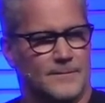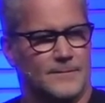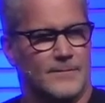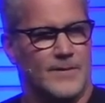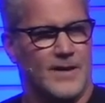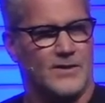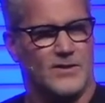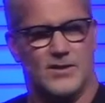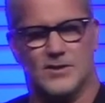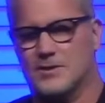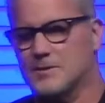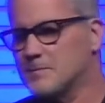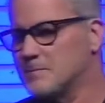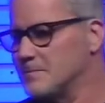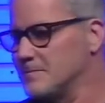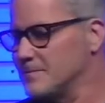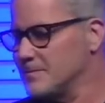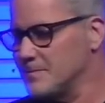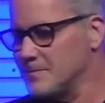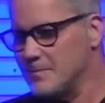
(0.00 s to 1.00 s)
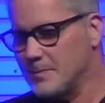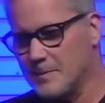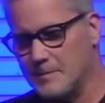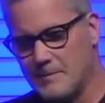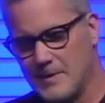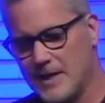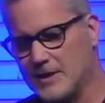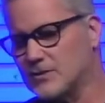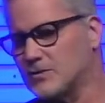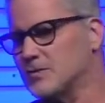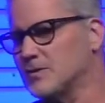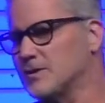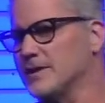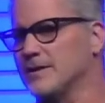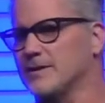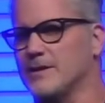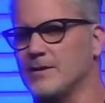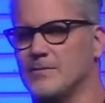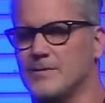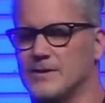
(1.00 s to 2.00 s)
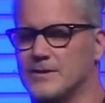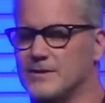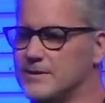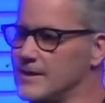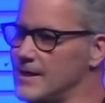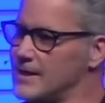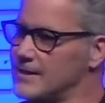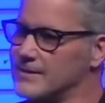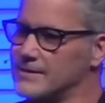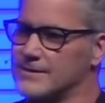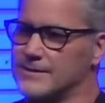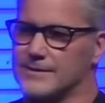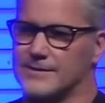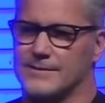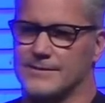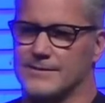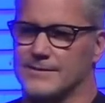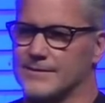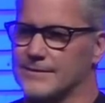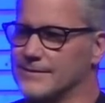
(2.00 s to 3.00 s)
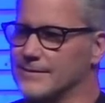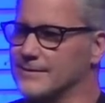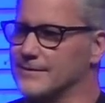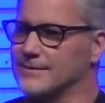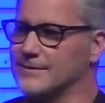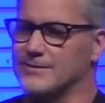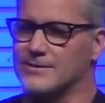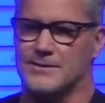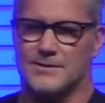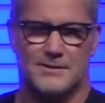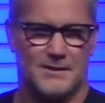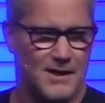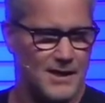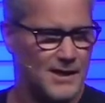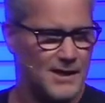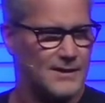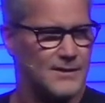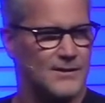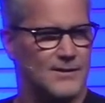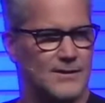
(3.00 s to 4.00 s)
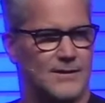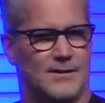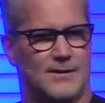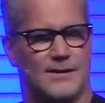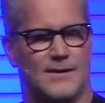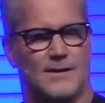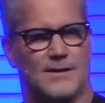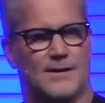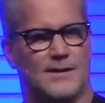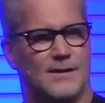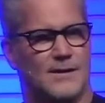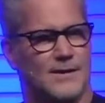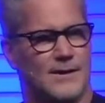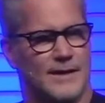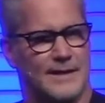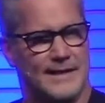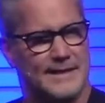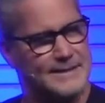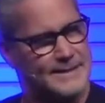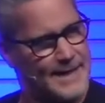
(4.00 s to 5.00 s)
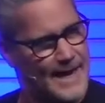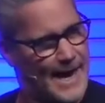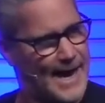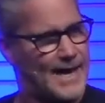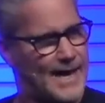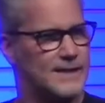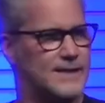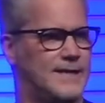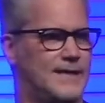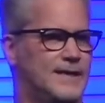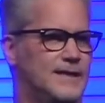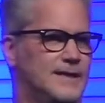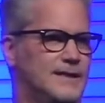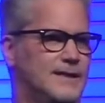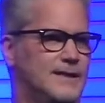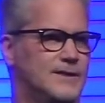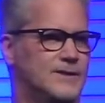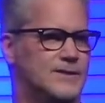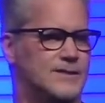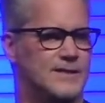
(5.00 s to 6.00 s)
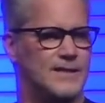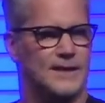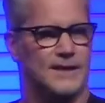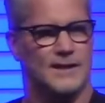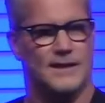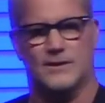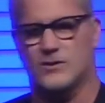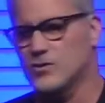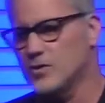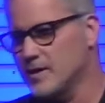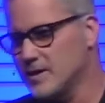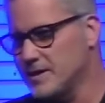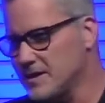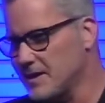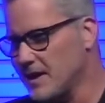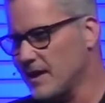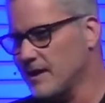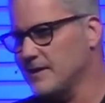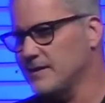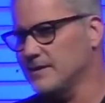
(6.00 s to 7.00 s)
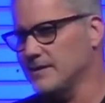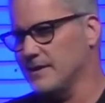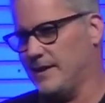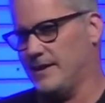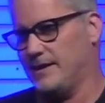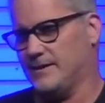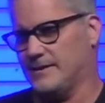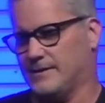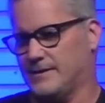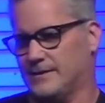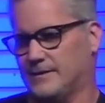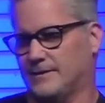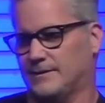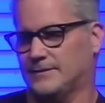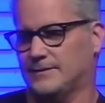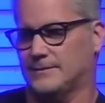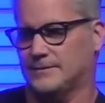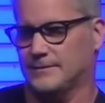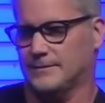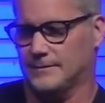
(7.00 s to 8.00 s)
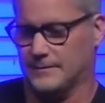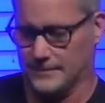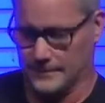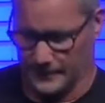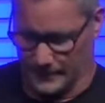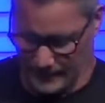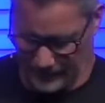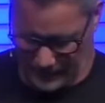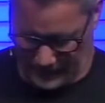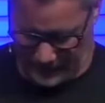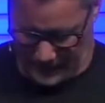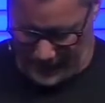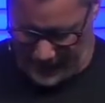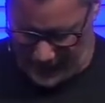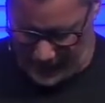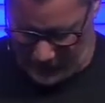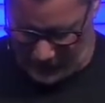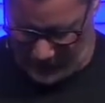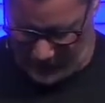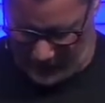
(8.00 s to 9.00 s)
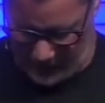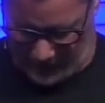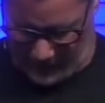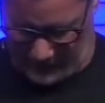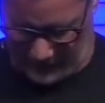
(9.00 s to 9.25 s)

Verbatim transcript: They just perpetually, they were just stuck on attacking and seeking to annihilate Israel